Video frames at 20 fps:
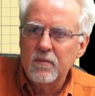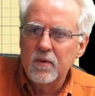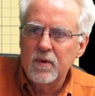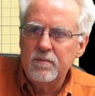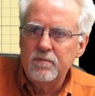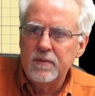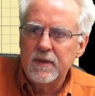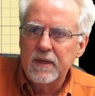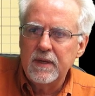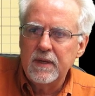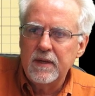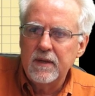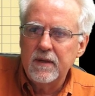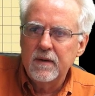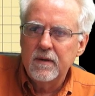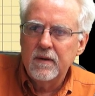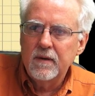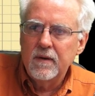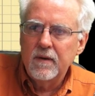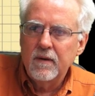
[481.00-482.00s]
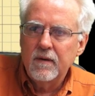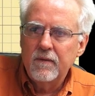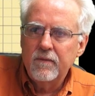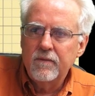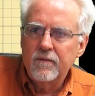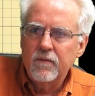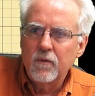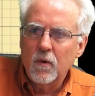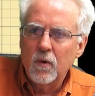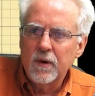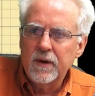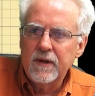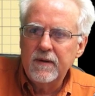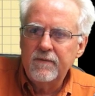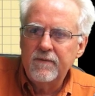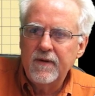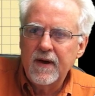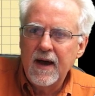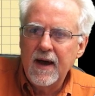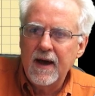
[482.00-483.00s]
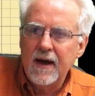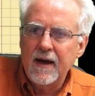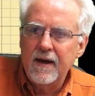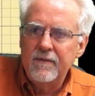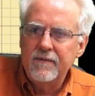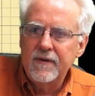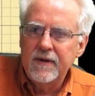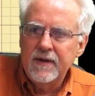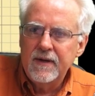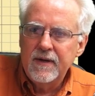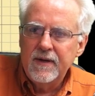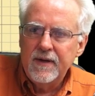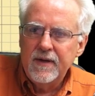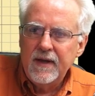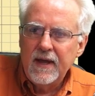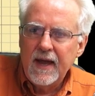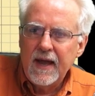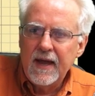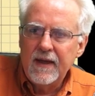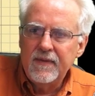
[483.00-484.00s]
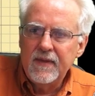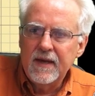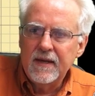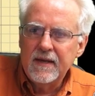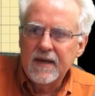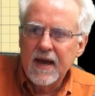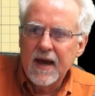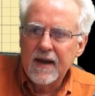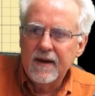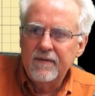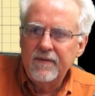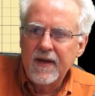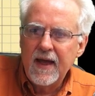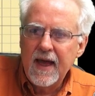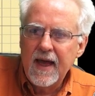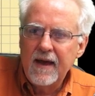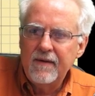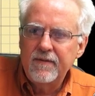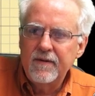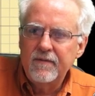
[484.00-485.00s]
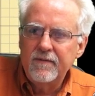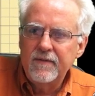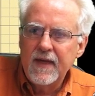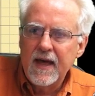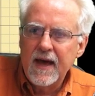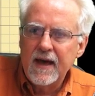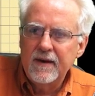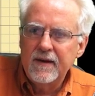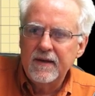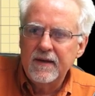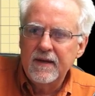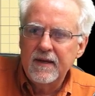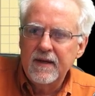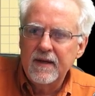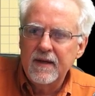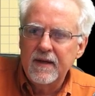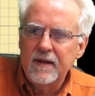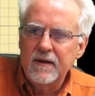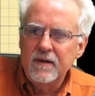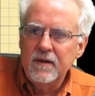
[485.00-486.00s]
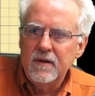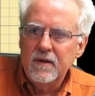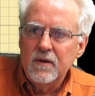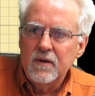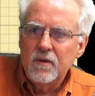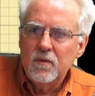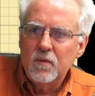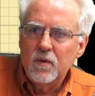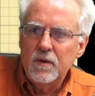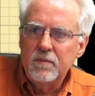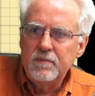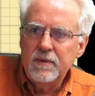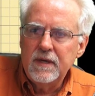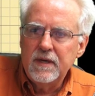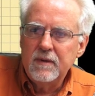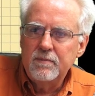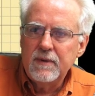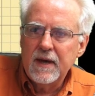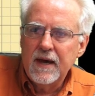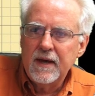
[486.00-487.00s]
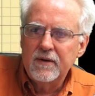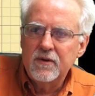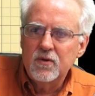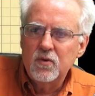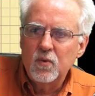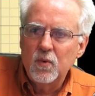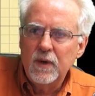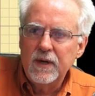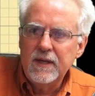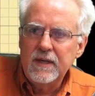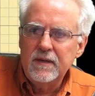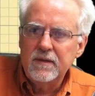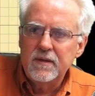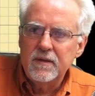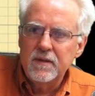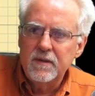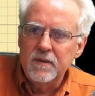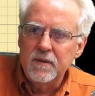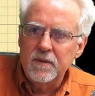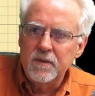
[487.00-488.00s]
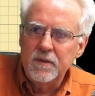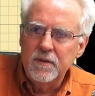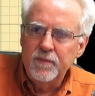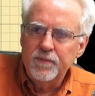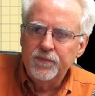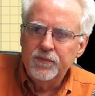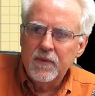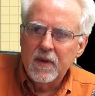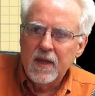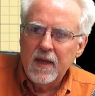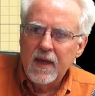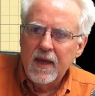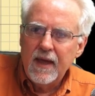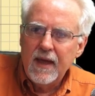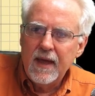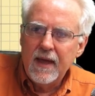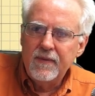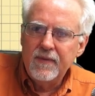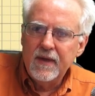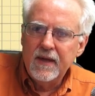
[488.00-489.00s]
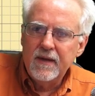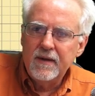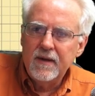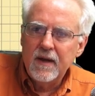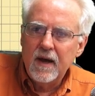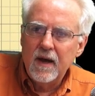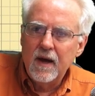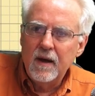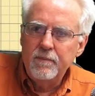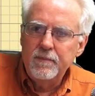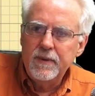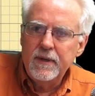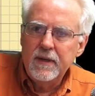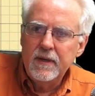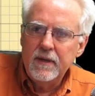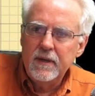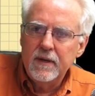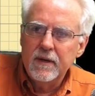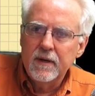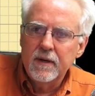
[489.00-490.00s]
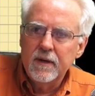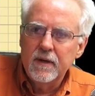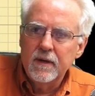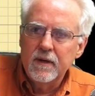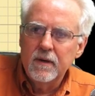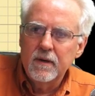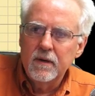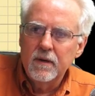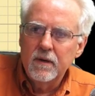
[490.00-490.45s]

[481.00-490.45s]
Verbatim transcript: would be forty-five. And then kind of half of that again would be about twenty-two, and then up here